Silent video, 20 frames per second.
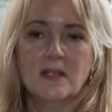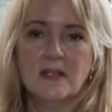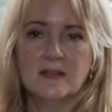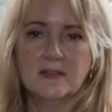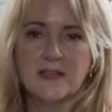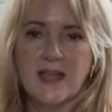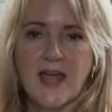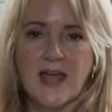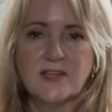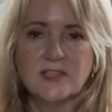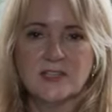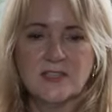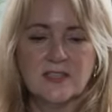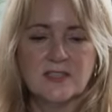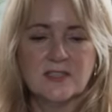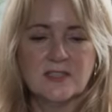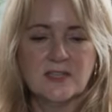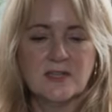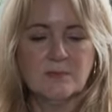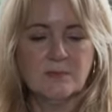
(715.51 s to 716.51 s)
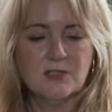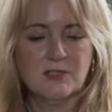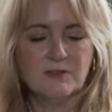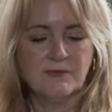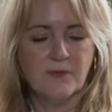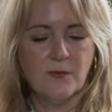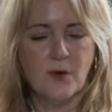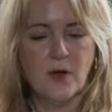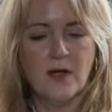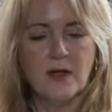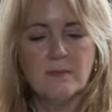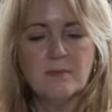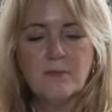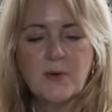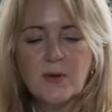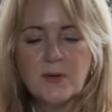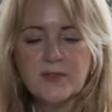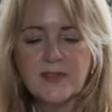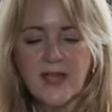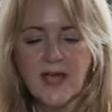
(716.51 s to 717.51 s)
latch systems on
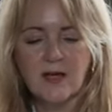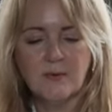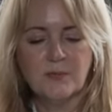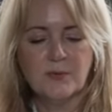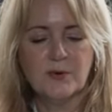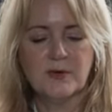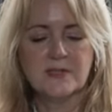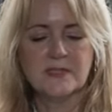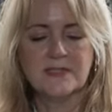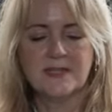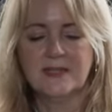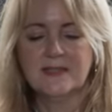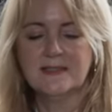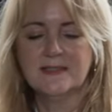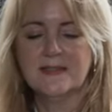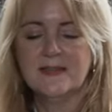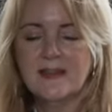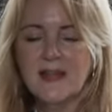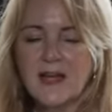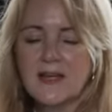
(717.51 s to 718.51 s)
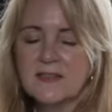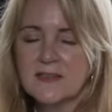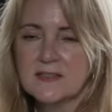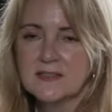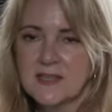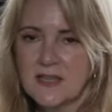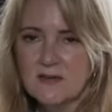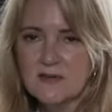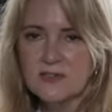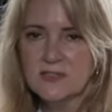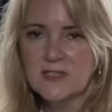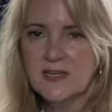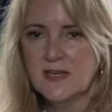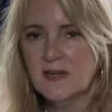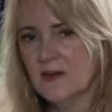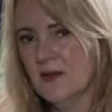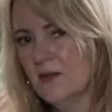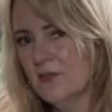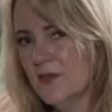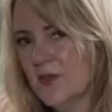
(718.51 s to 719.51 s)
both outboard seats, not in the center seat,
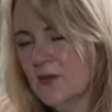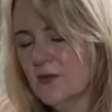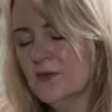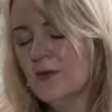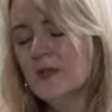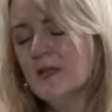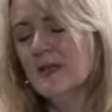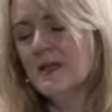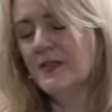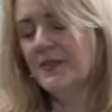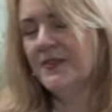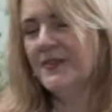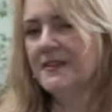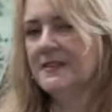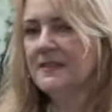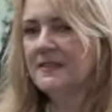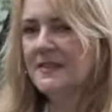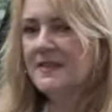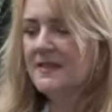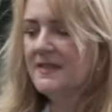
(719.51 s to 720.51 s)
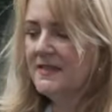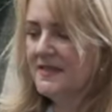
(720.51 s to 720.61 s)
although this seat